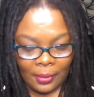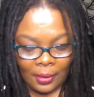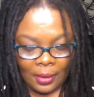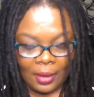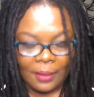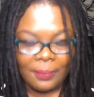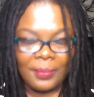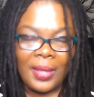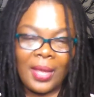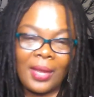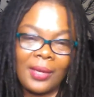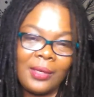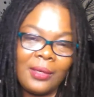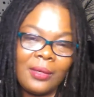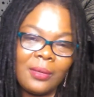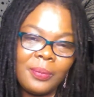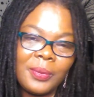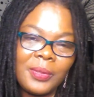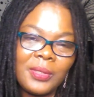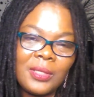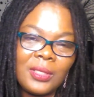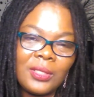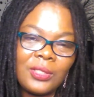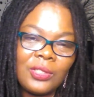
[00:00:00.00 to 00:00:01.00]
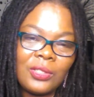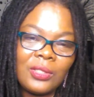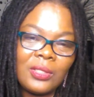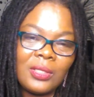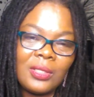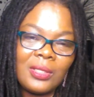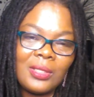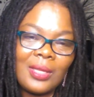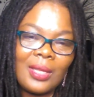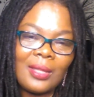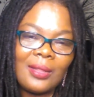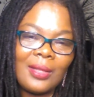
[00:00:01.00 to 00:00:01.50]
I'm not in a position to
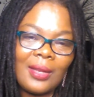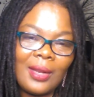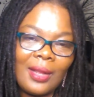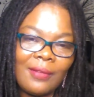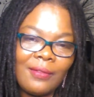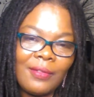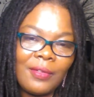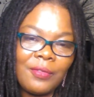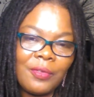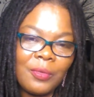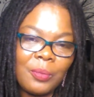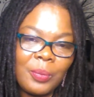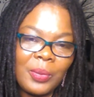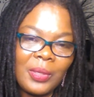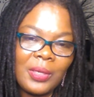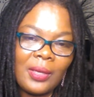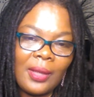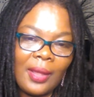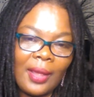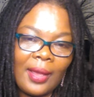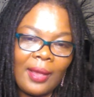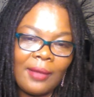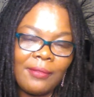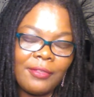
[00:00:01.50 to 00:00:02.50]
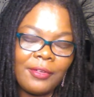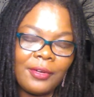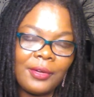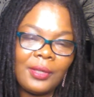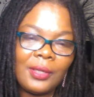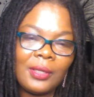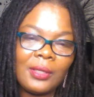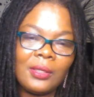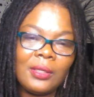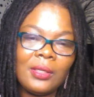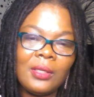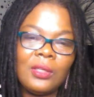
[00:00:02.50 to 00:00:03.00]
say that I've ever been to
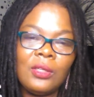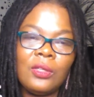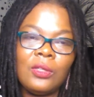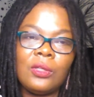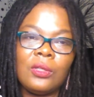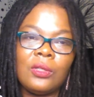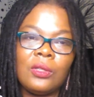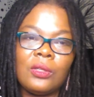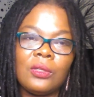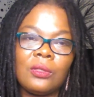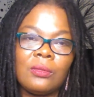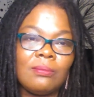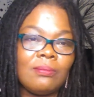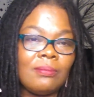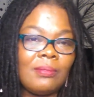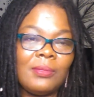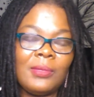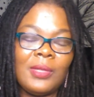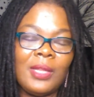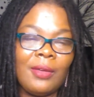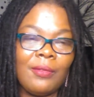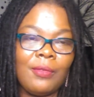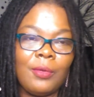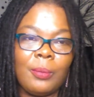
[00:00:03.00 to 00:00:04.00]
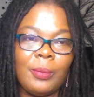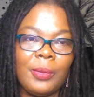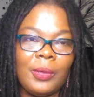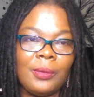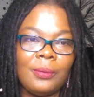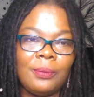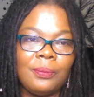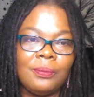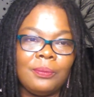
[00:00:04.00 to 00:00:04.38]
Africa. Never been.